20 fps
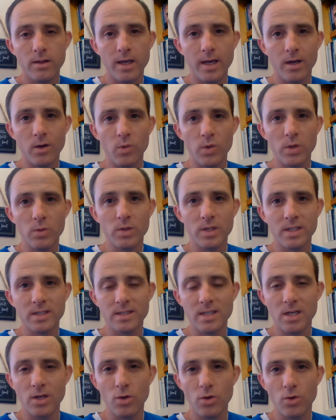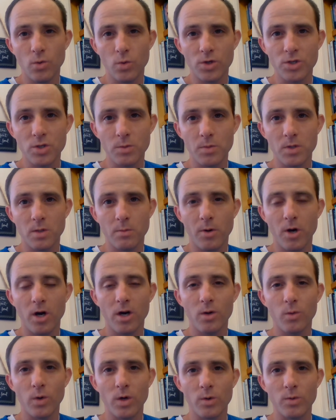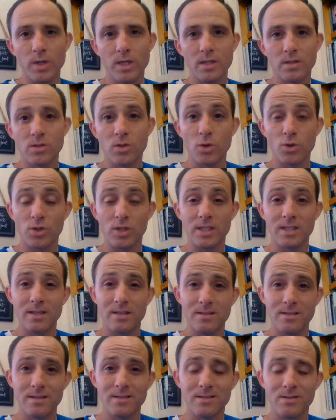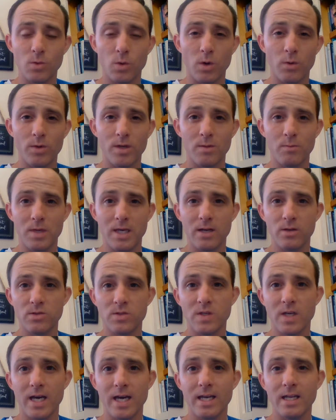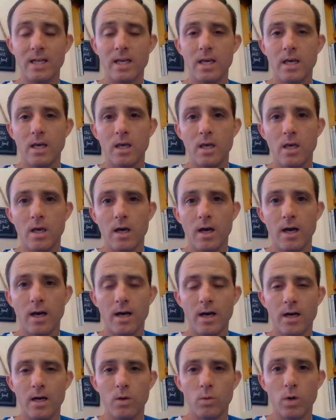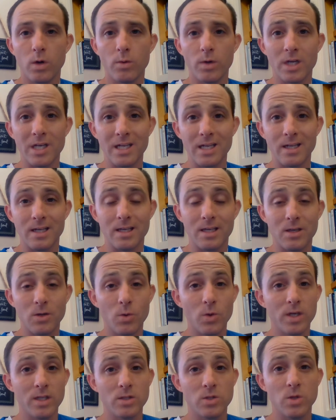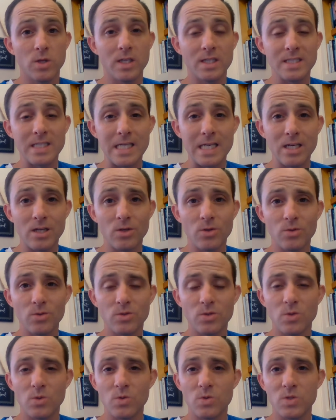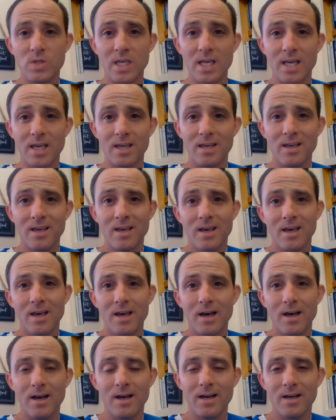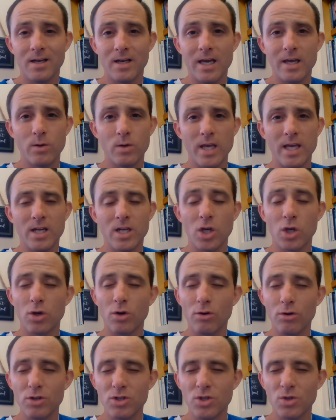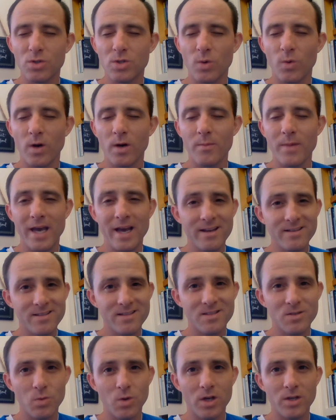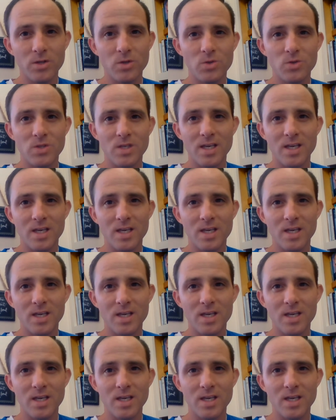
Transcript: that we would continue to worship in the park where we can socially distance, where we can be outside, where we're going to continue to sing and encourage you to wear masks while you